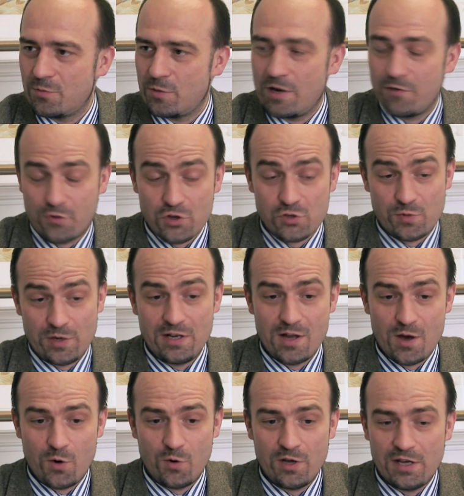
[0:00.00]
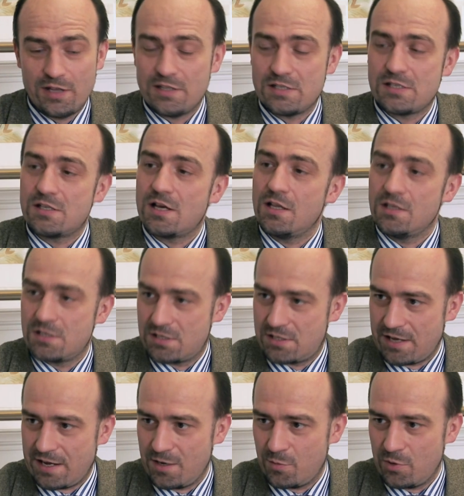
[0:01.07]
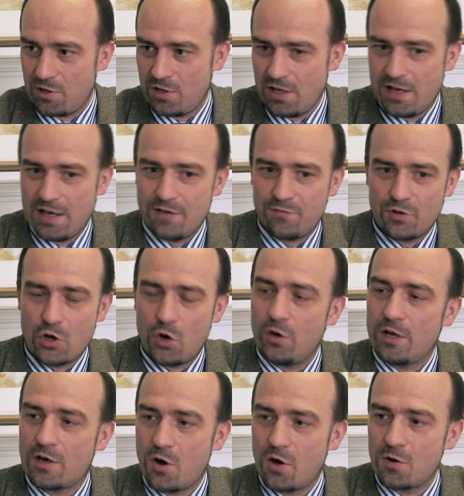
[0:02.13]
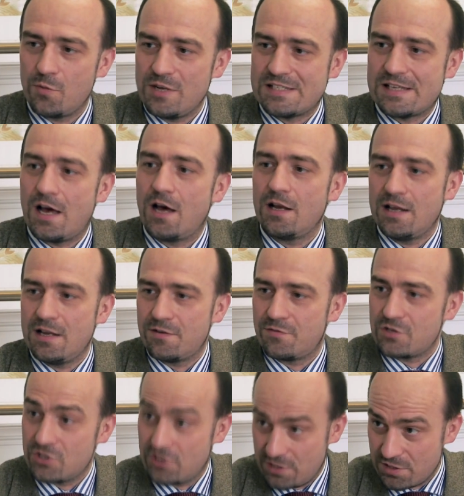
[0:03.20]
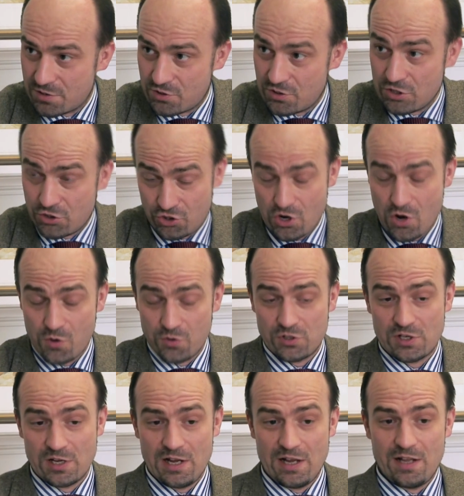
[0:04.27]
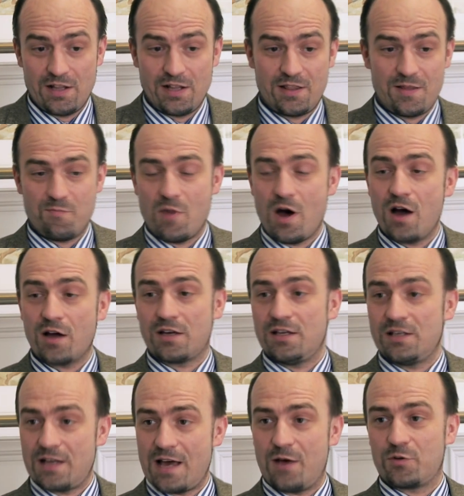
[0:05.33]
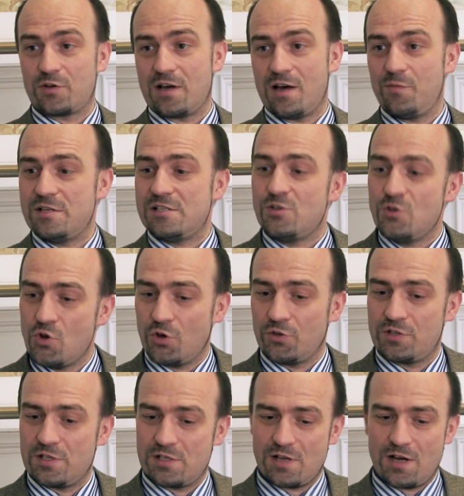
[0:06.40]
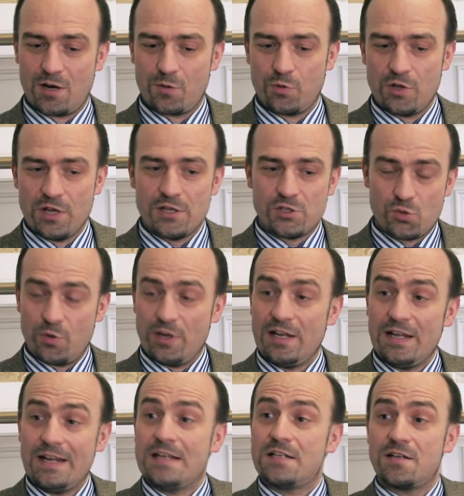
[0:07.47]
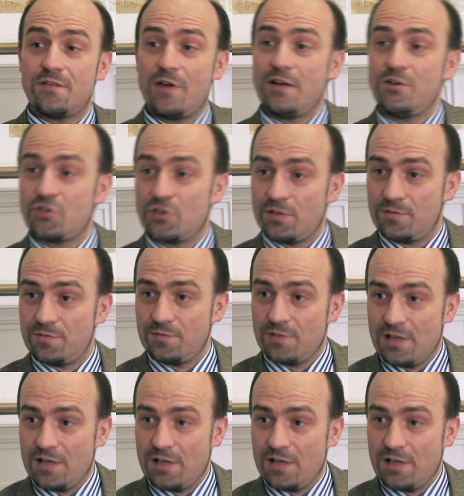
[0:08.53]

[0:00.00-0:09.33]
But of course we know this is unsustainable, and for the whole economy is highly inefficient. This shows that the market outcome is not desirable. So we need intervention.